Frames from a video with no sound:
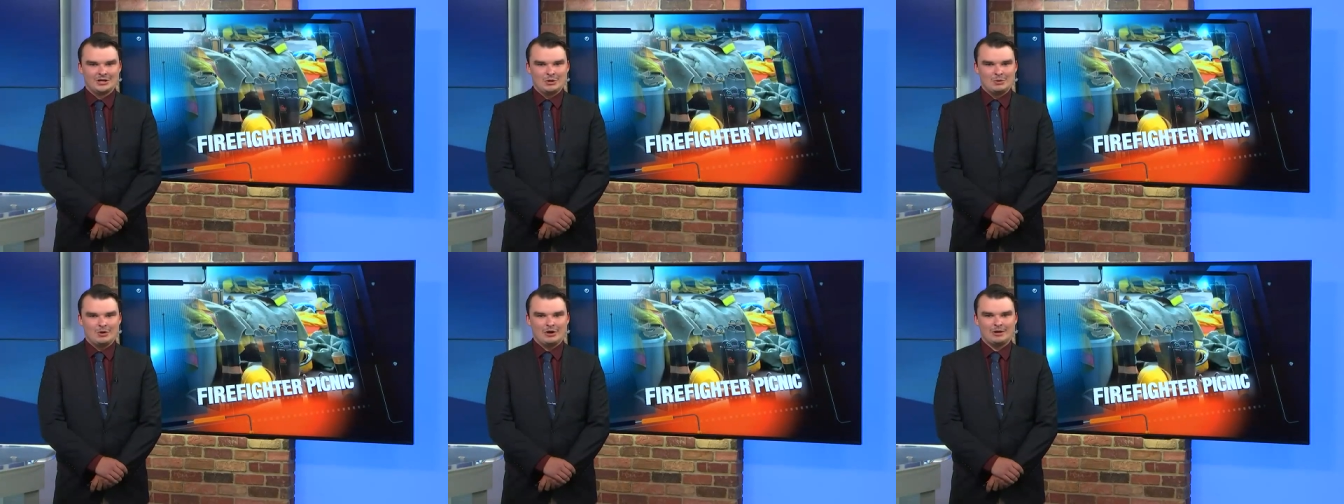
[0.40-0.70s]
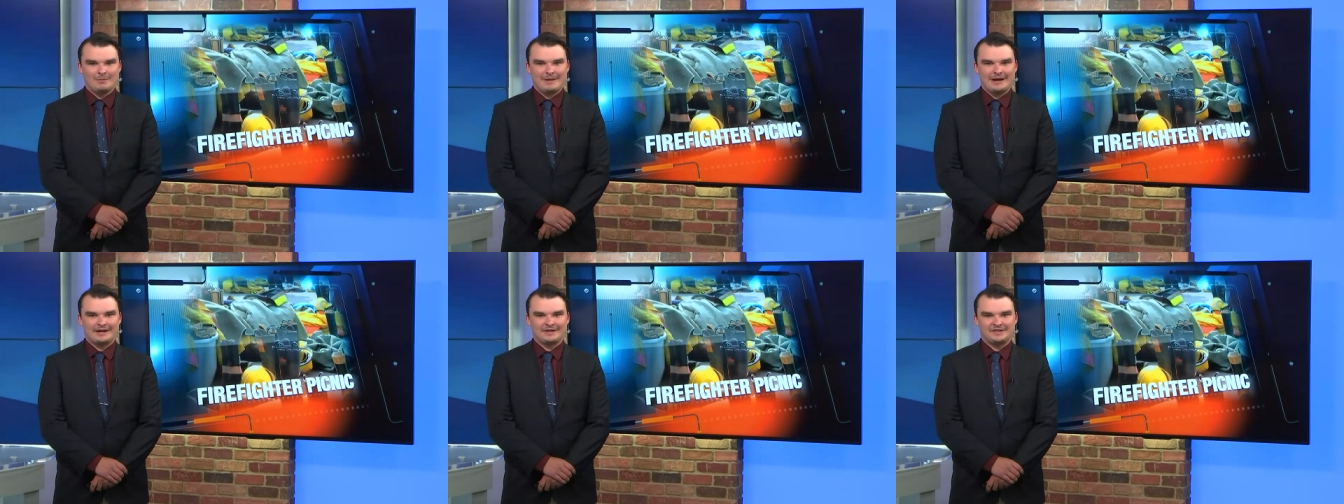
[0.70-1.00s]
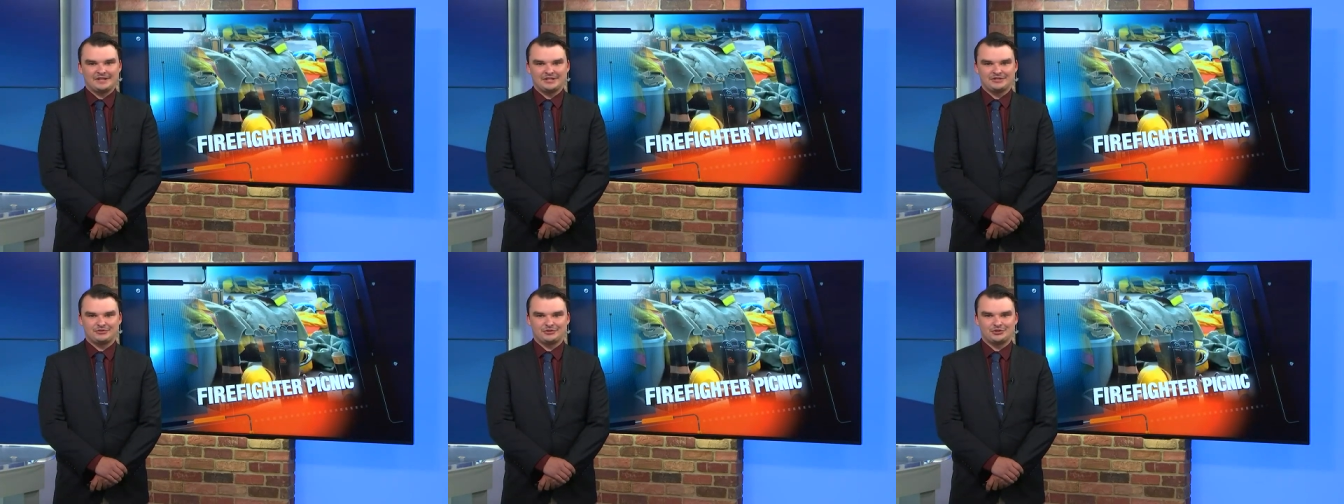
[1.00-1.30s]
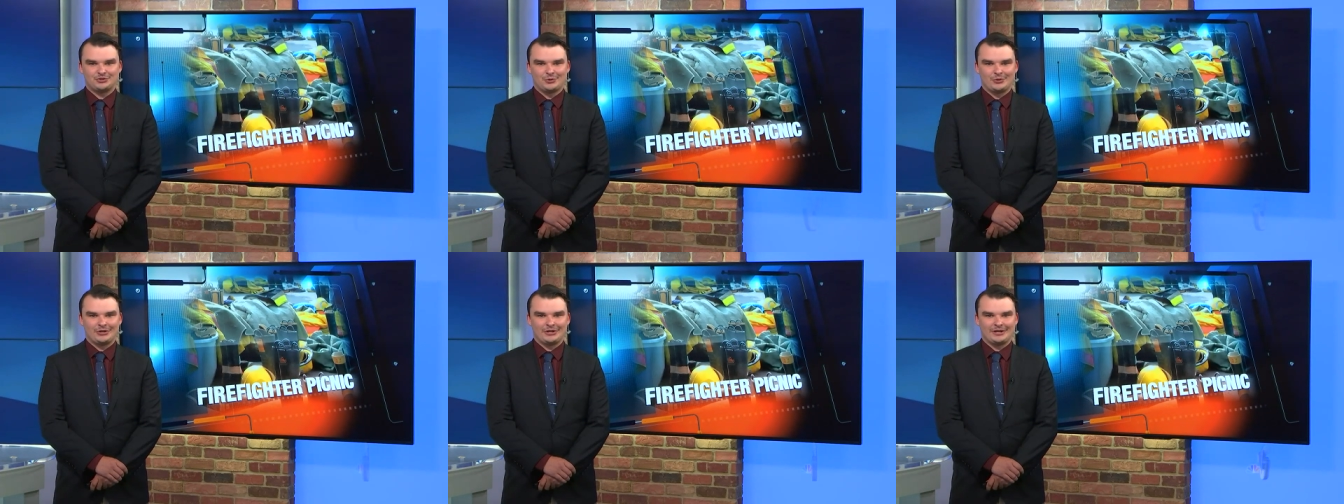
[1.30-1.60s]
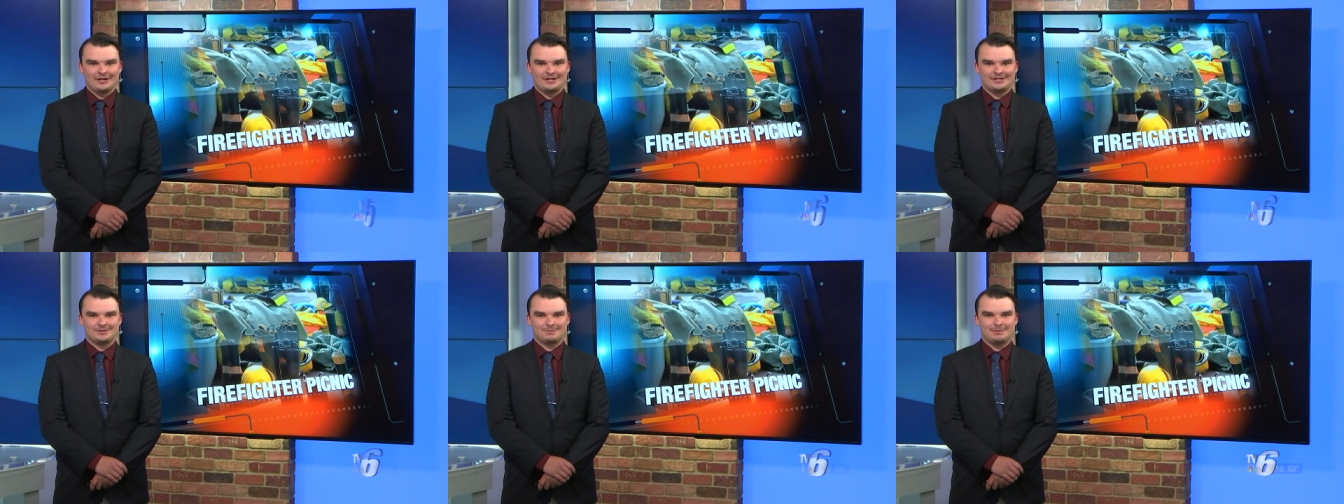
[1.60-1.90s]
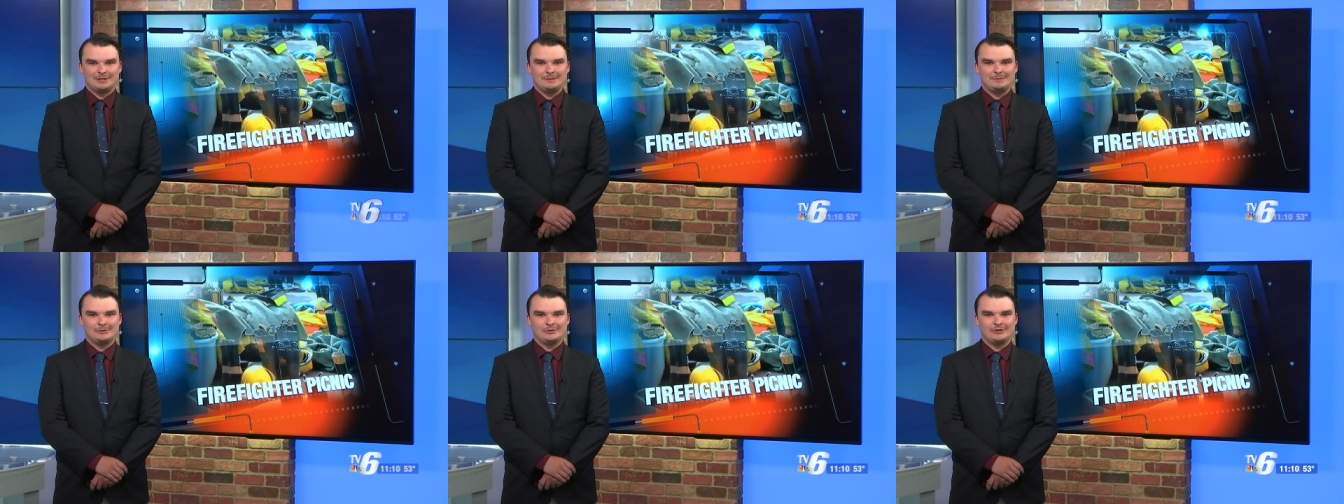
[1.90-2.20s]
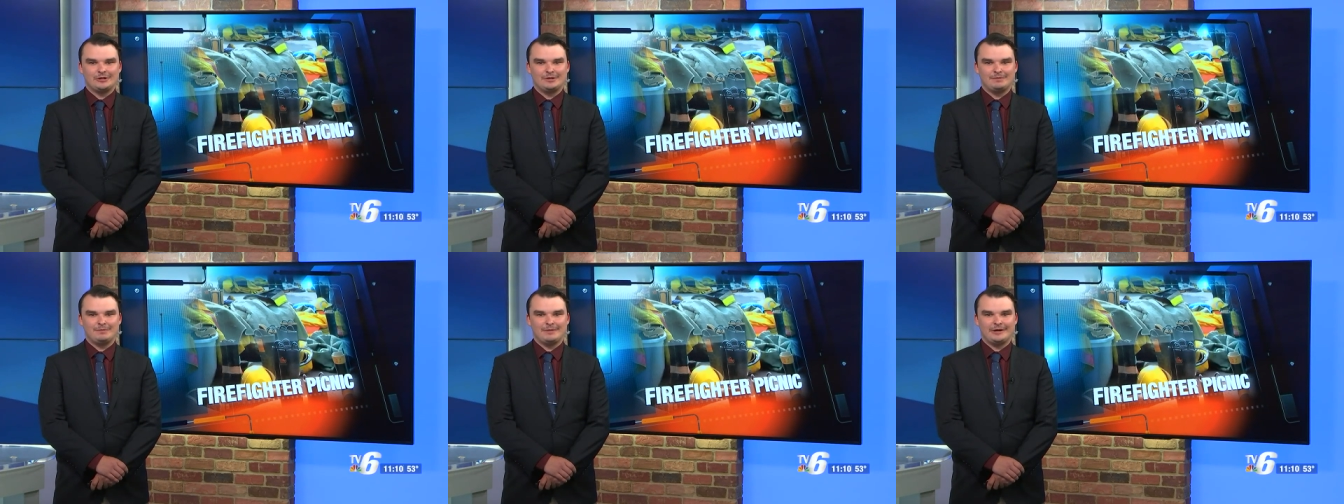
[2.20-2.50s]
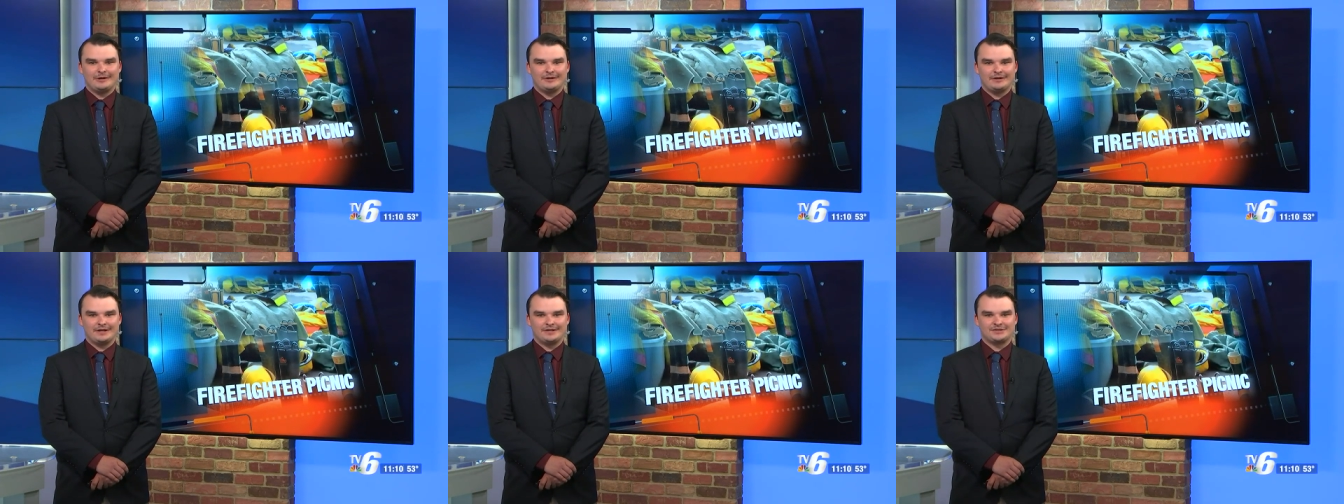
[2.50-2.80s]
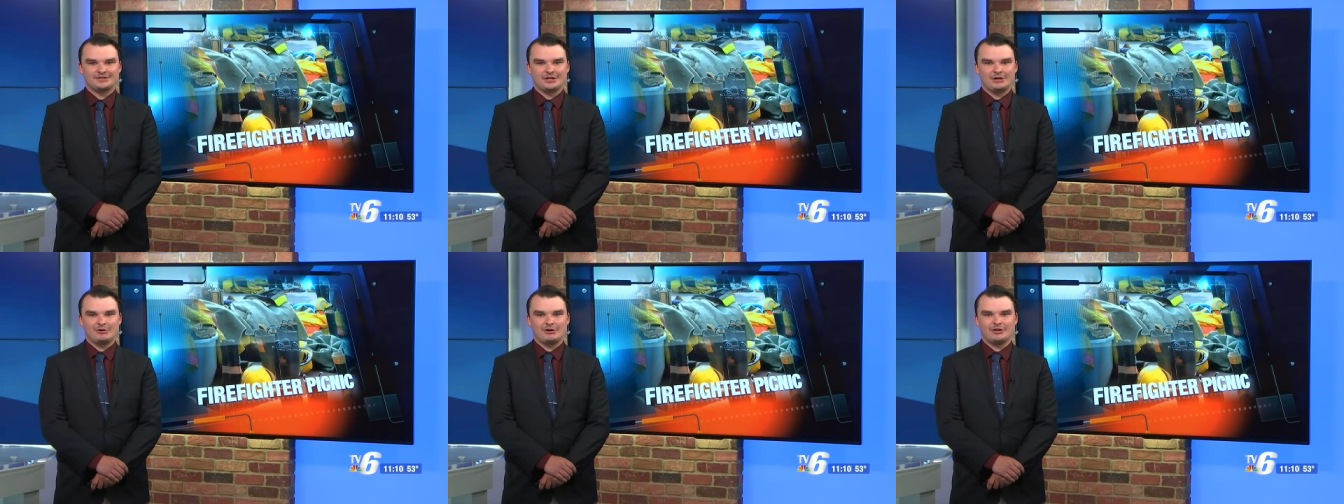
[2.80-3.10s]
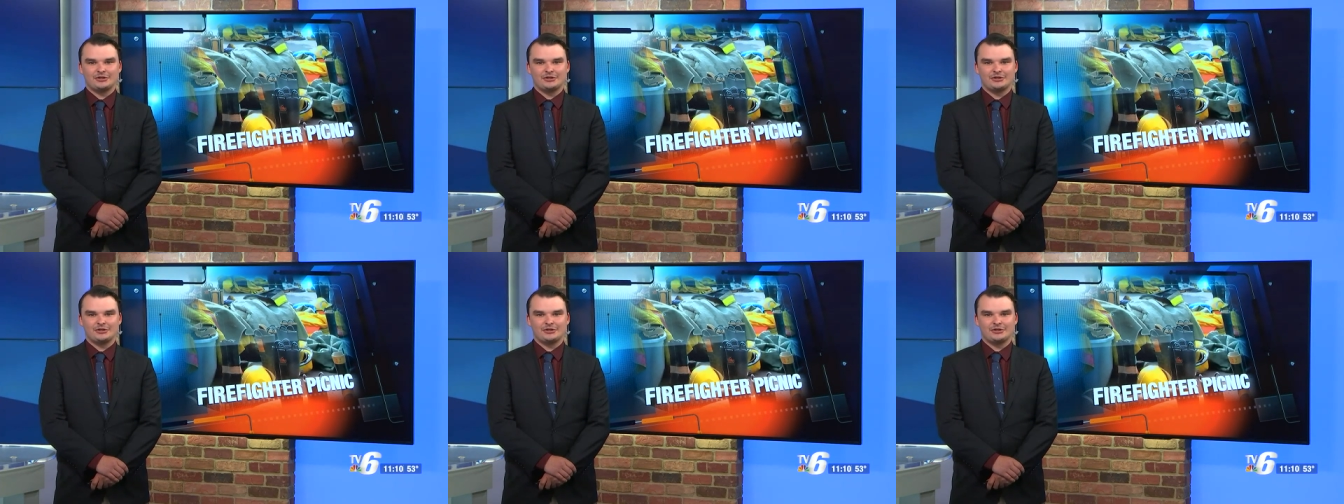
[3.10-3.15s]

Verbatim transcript: Welcome back and thanks for joining us. People in Marenisco